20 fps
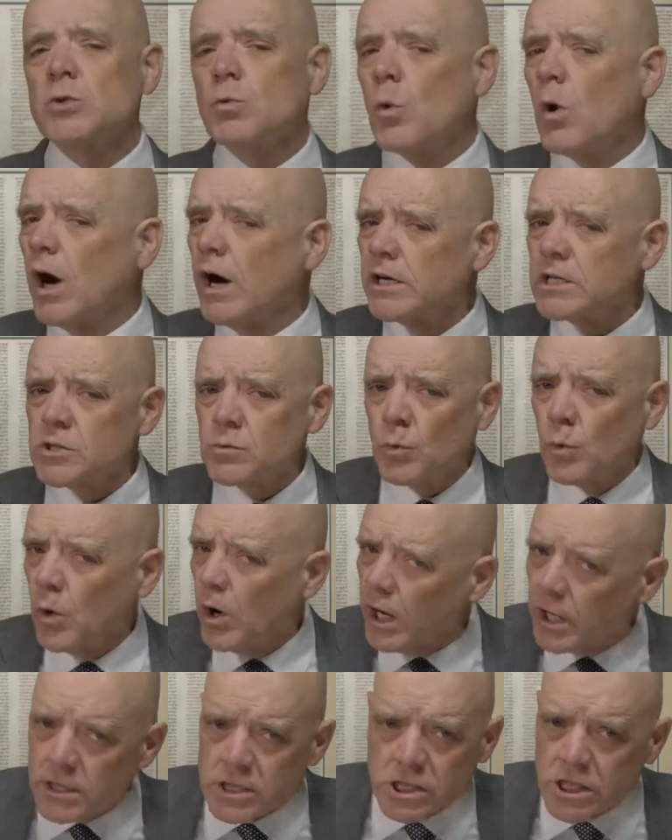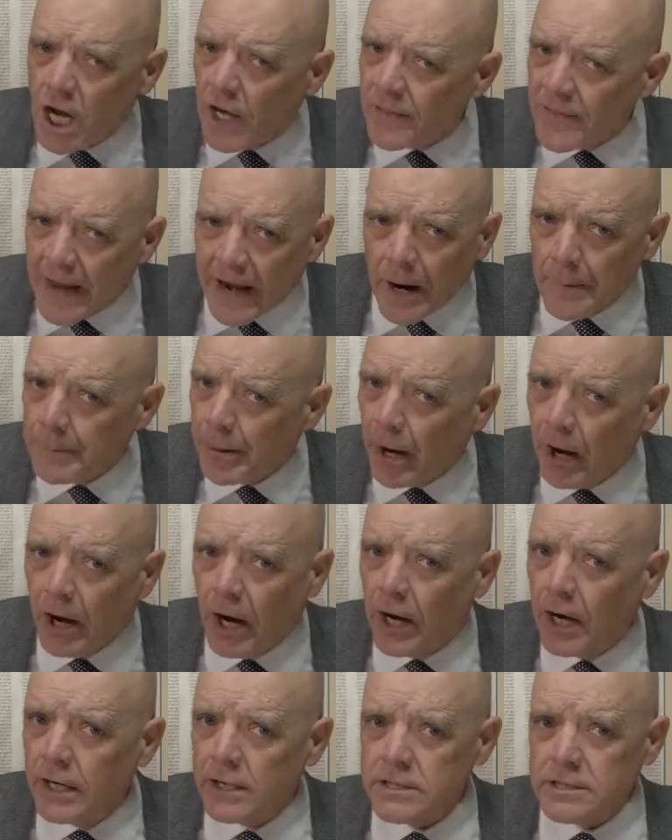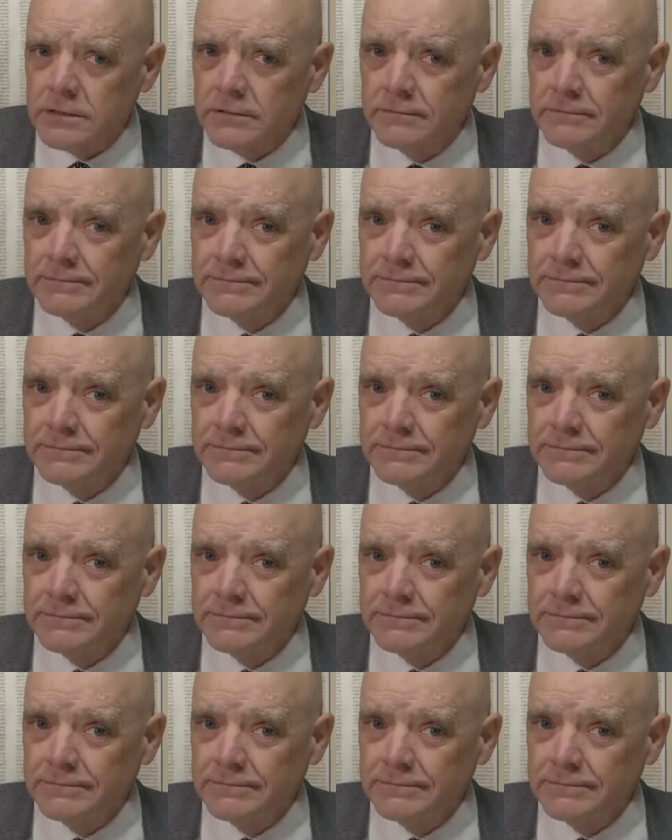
works, works on their part.